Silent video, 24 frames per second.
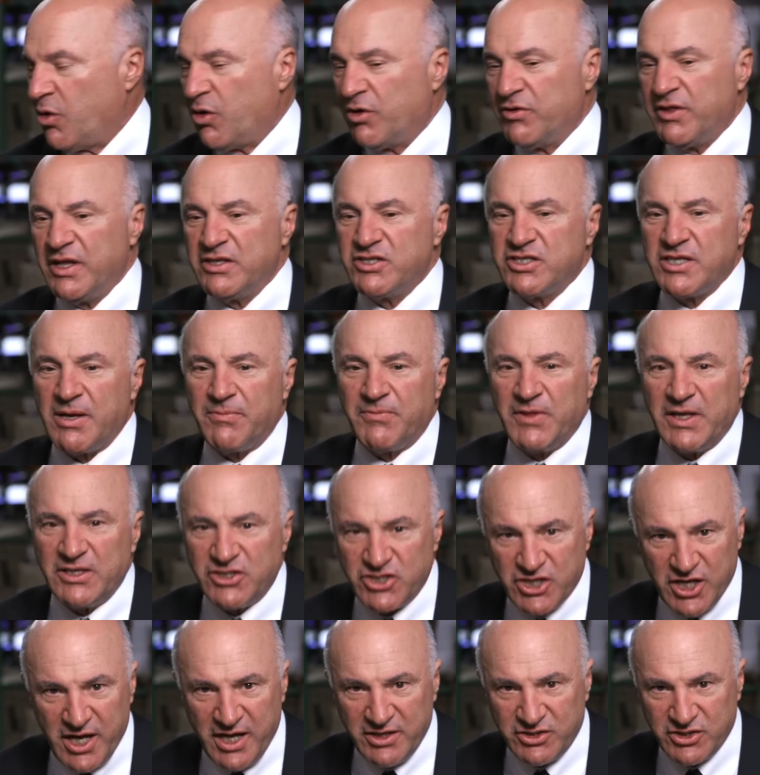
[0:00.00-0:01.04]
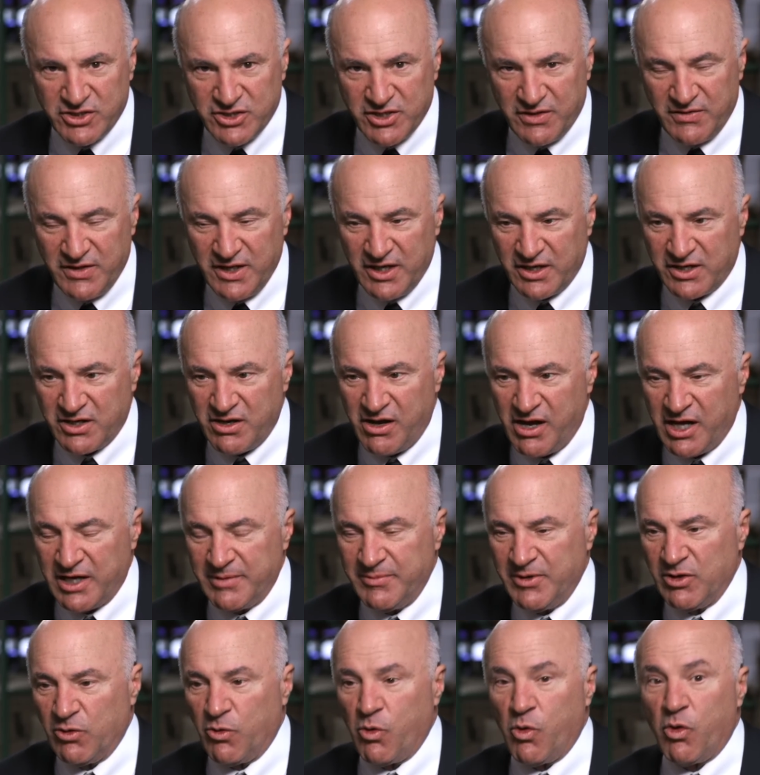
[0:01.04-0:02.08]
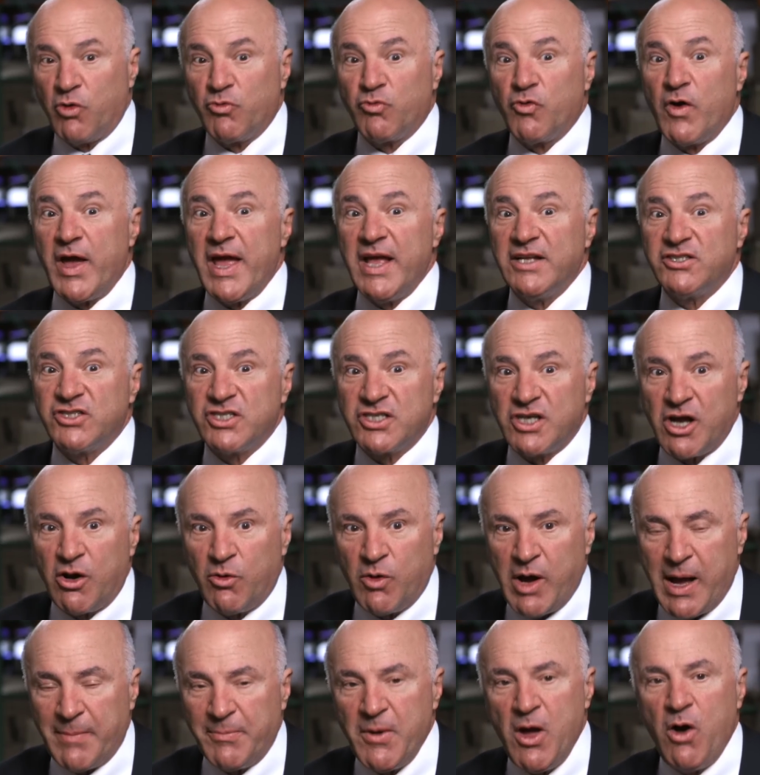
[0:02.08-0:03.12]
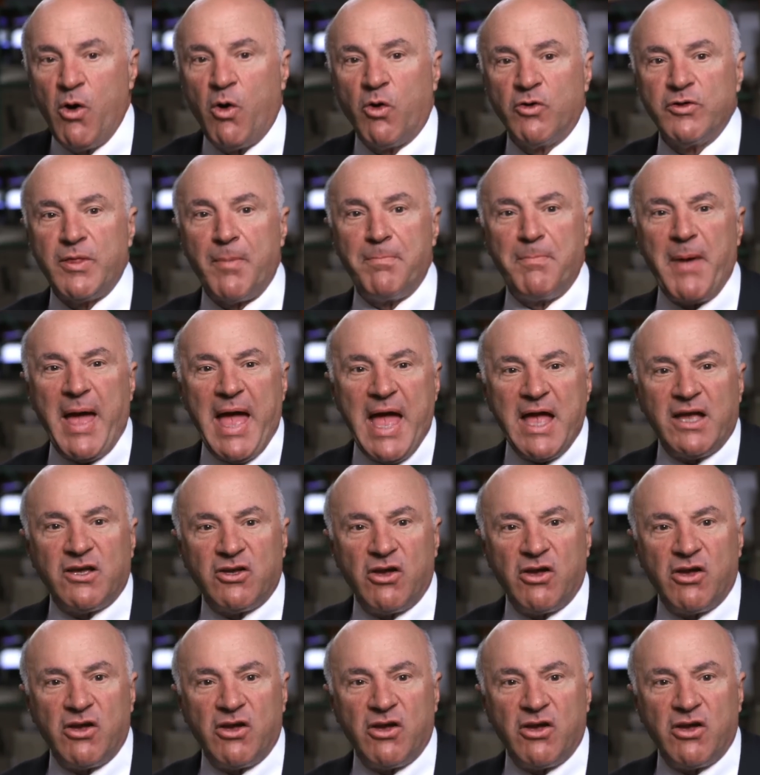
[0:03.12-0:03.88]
Or then something changes in the economy, or rates go up, or the bank